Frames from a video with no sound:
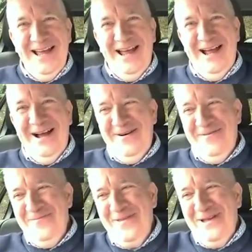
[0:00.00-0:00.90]

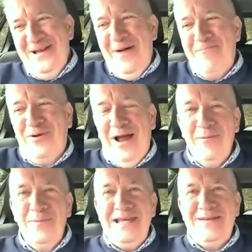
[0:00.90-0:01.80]
I'm
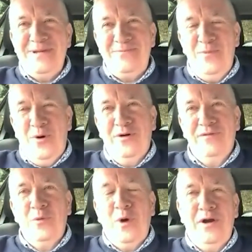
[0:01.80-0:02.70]
probably a bit more of
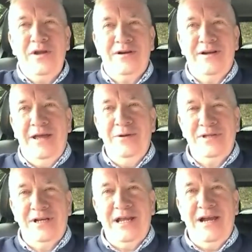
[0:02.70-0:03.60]
a warrior now
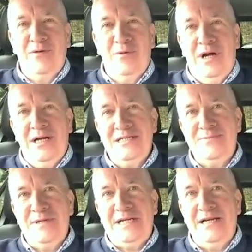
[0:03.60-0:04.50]
than I ever was,
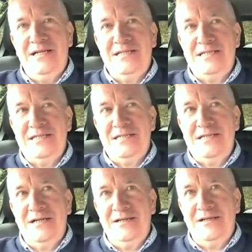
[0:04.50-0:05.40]
because
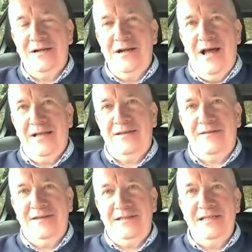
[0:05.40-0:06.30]
you're not
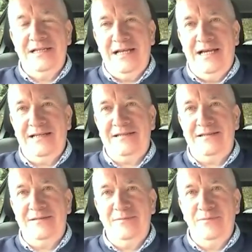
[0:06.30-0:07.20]
sitting in that
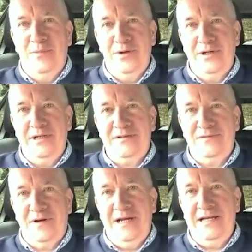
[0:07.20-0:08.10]
Monday to
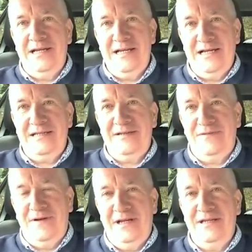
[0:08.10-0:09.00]
Friday, 9 to
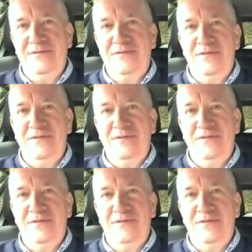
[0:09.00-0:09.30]
5,